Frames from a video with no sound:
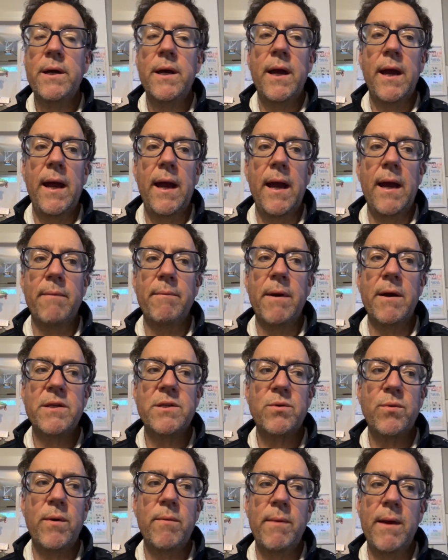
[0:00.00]
And my
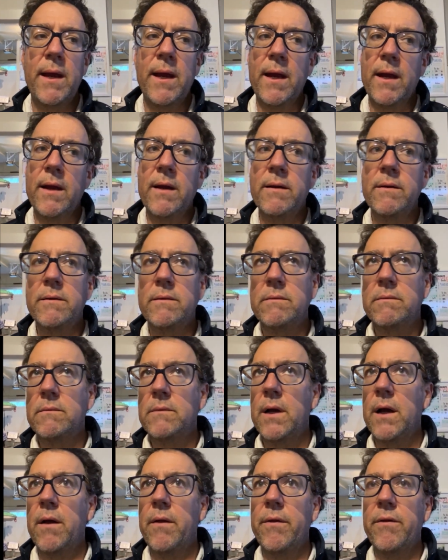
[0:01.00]
swimming,
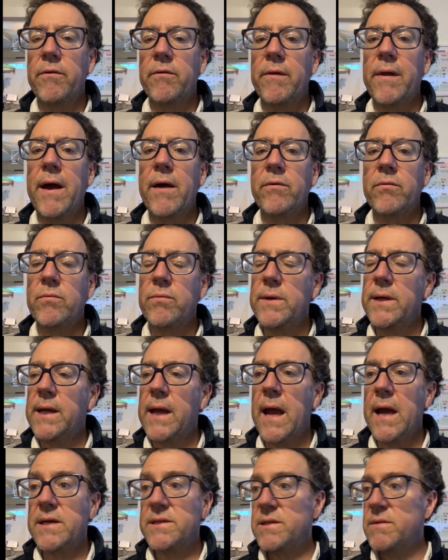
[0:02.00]
well, this last week
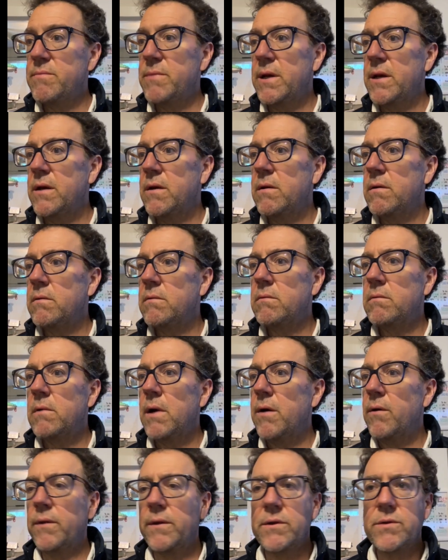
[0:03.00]
hasn't been, I
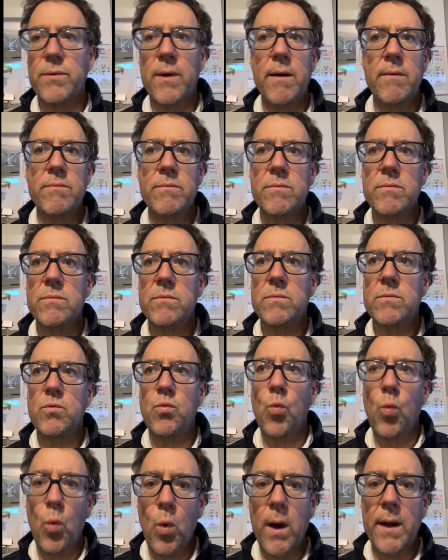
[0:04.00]
only swam
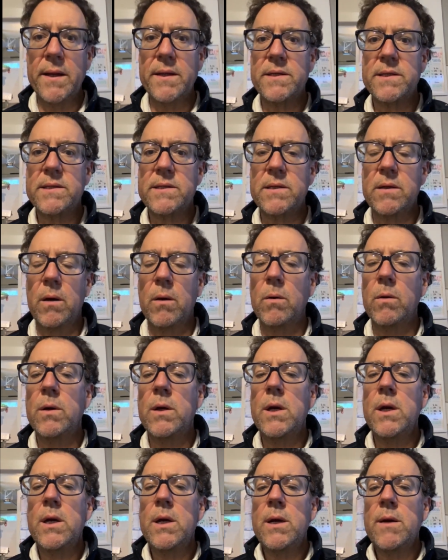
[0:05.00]
once. So
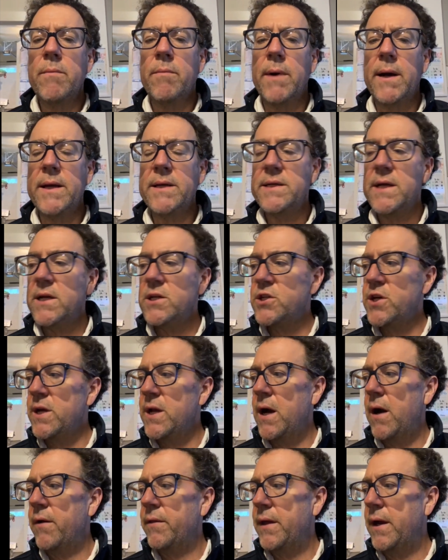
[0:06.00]
my intention
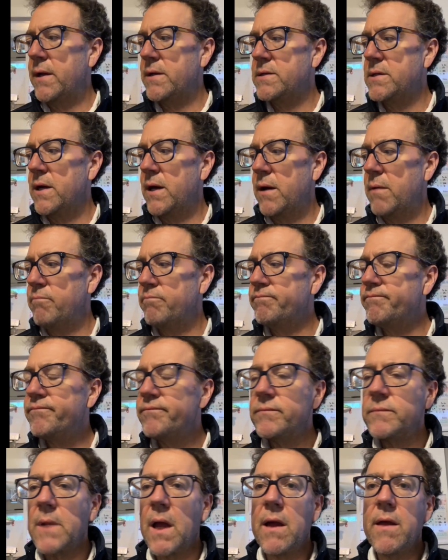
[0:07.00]
now that
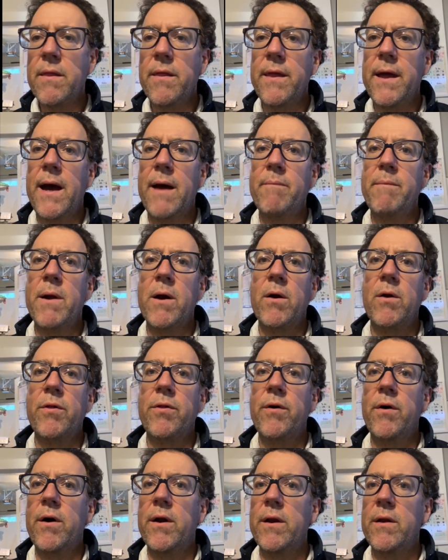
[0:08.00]
that
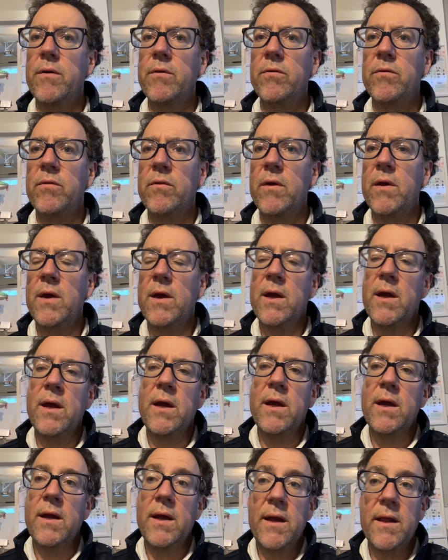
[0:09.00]
marathon is
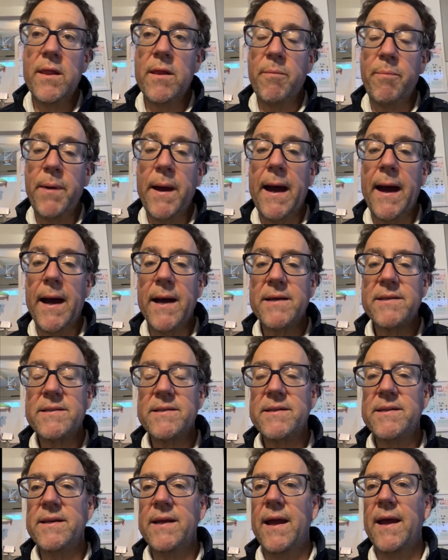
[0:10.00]
in the
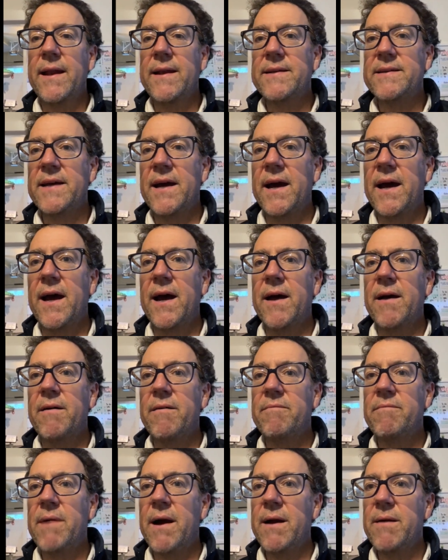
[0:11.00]
past, and
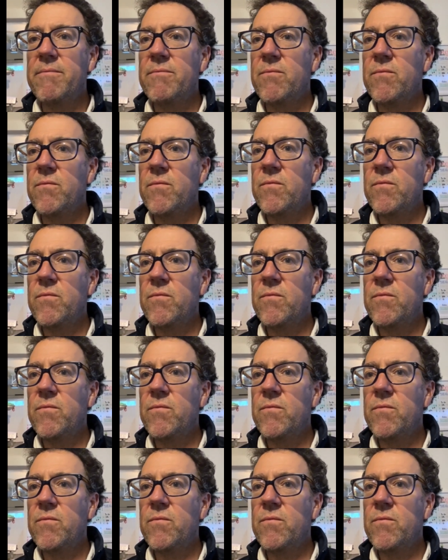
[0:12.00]
I'm